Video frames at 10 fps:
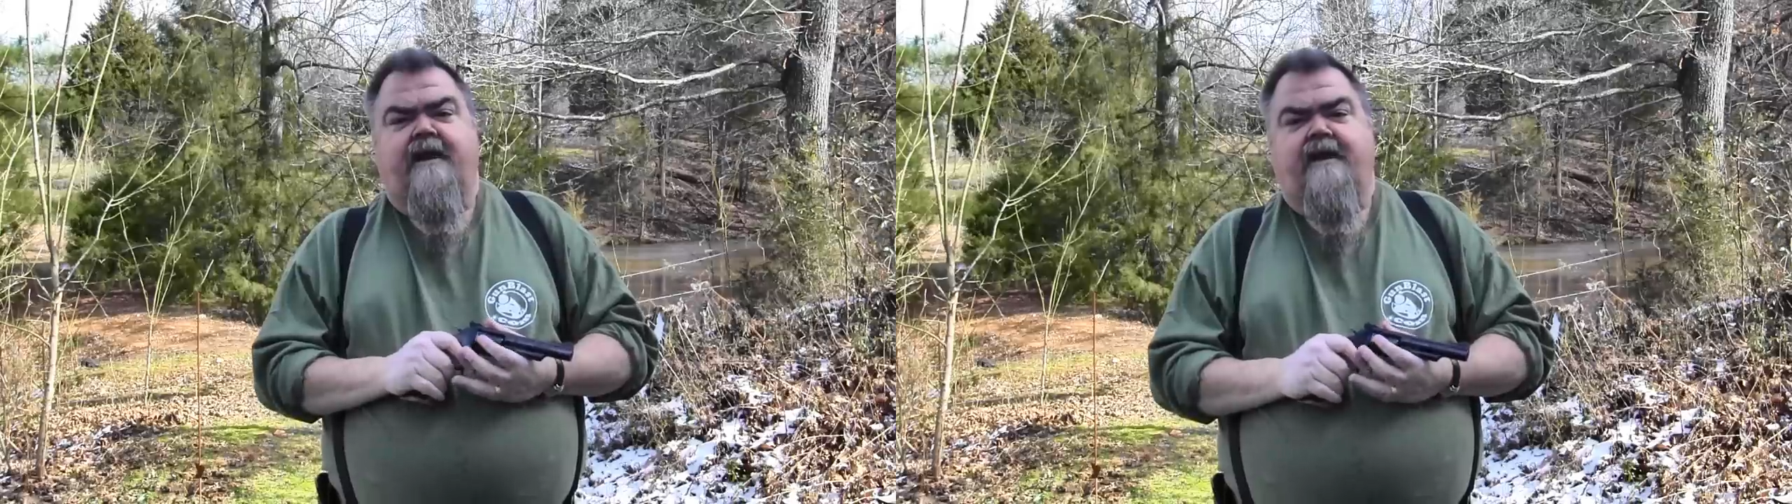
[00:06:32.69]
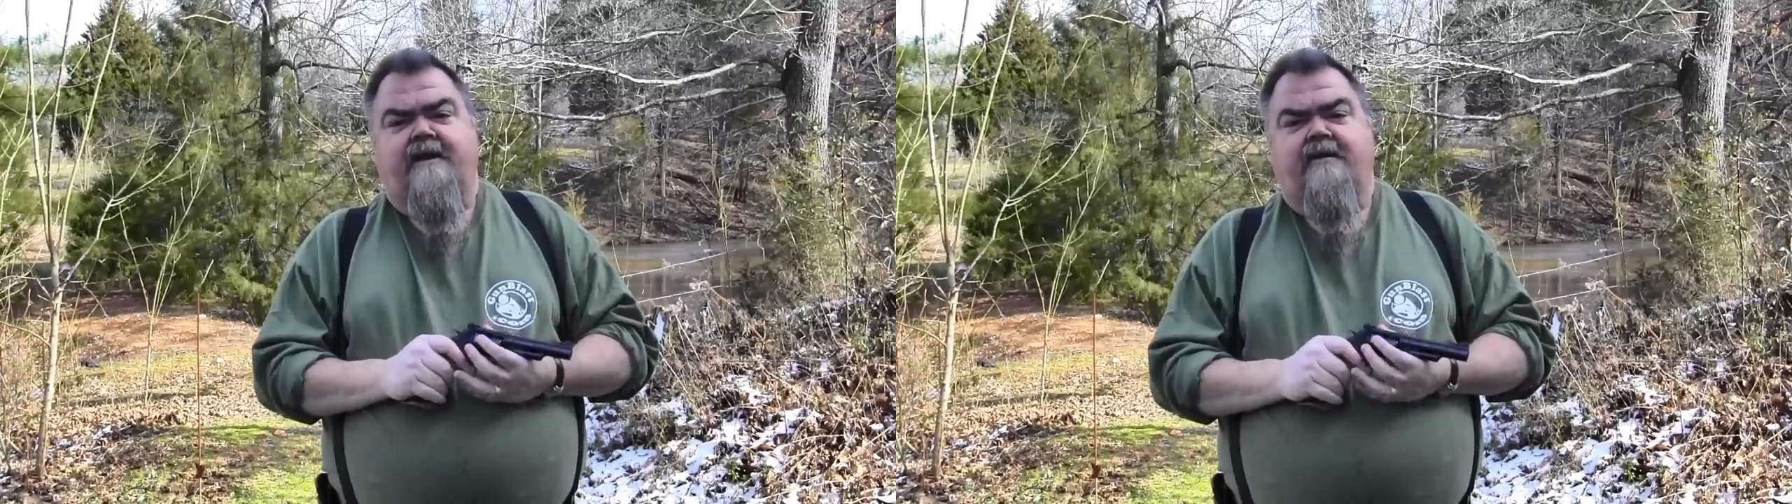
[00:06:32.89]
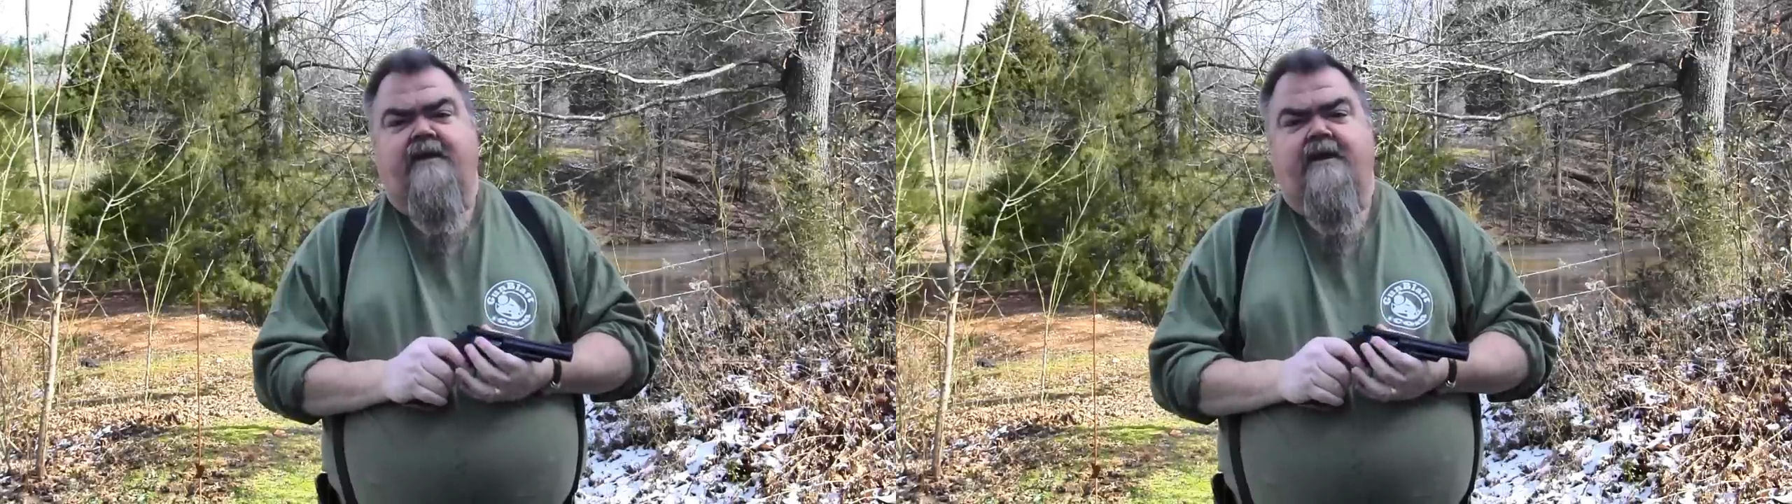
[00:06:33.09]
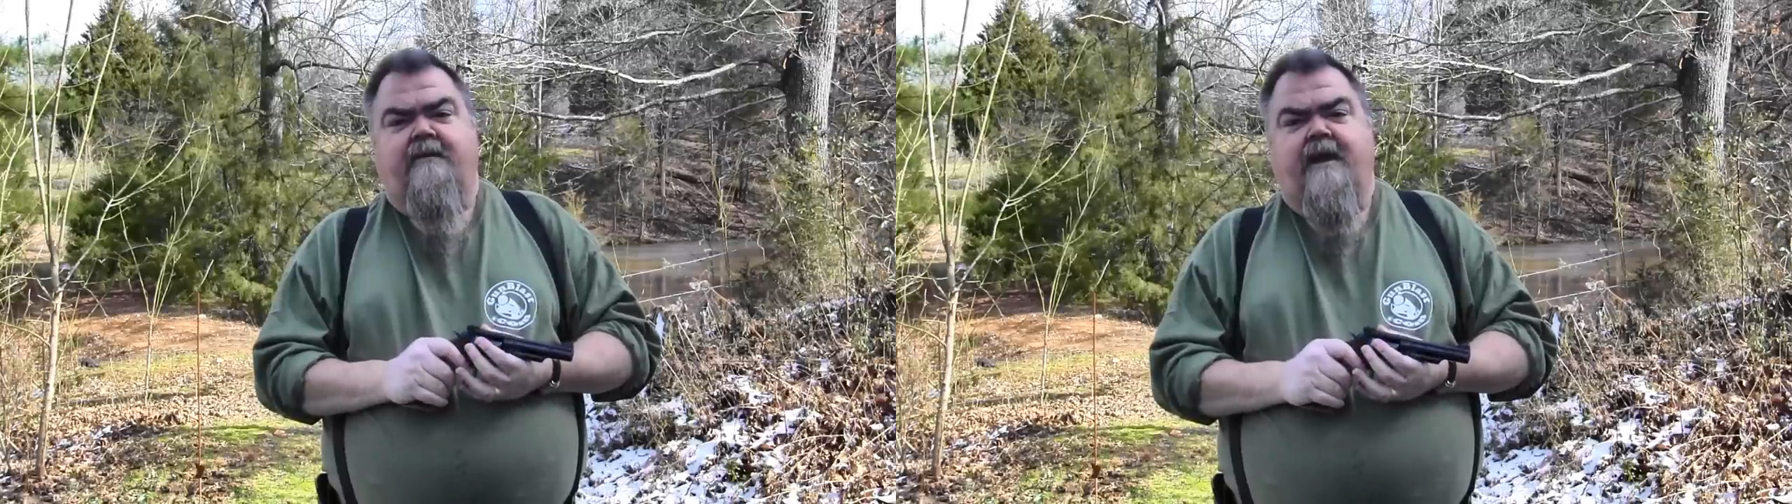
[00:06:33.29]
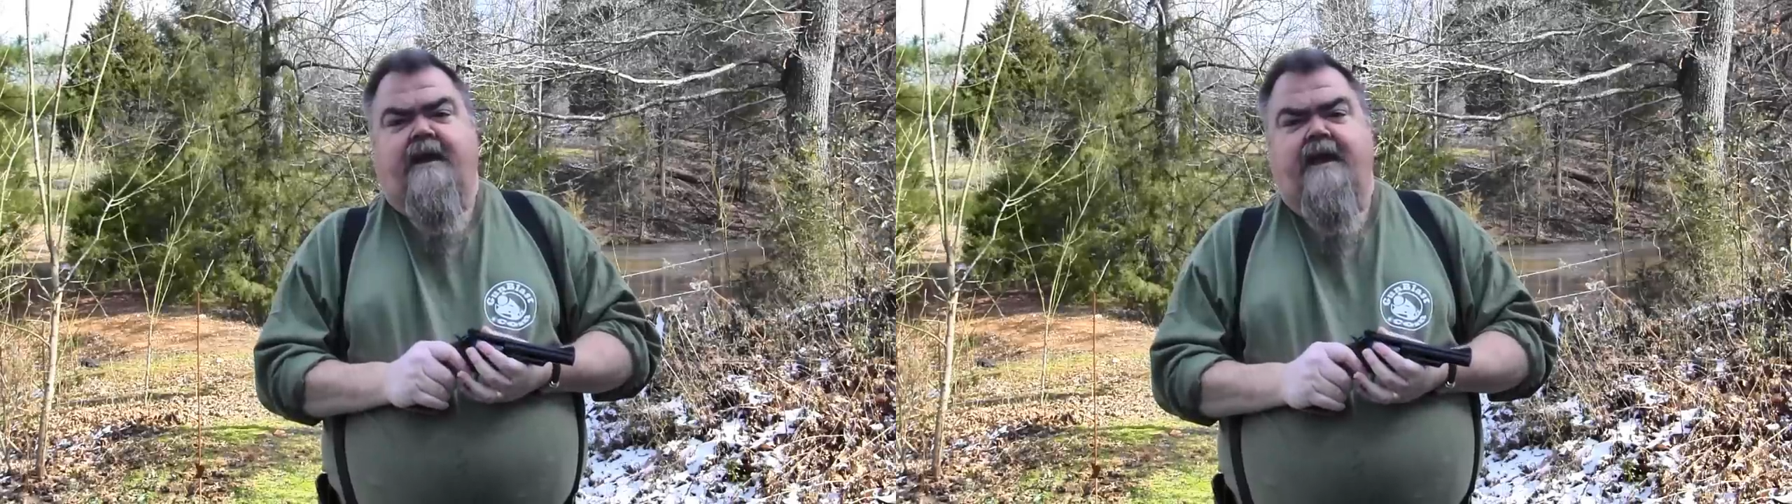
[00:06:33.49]
and you can get
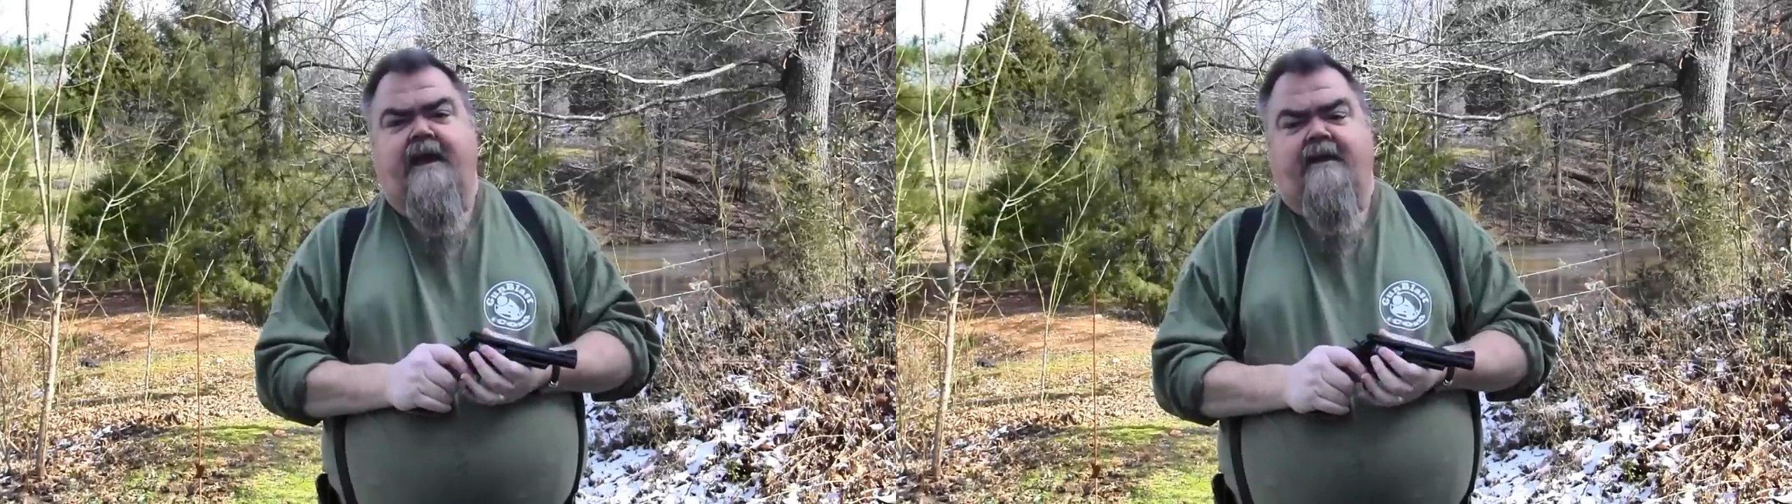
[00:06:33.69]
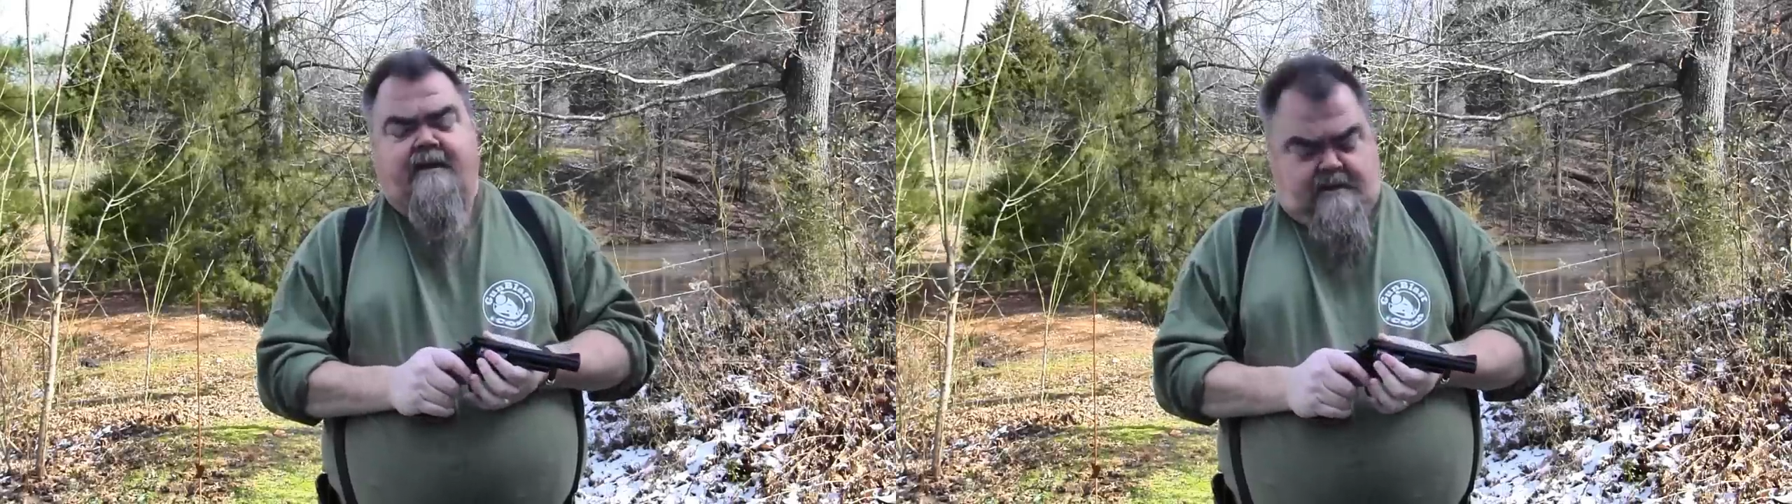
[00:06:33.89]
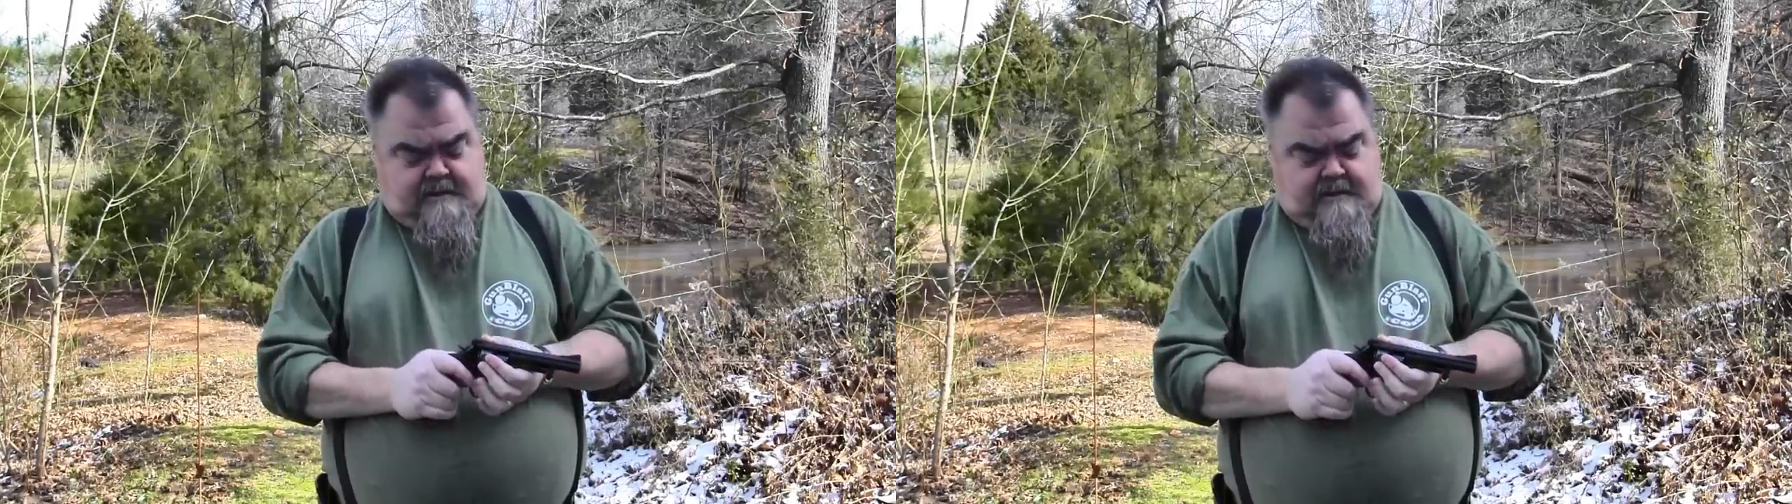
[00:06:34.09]
them like that.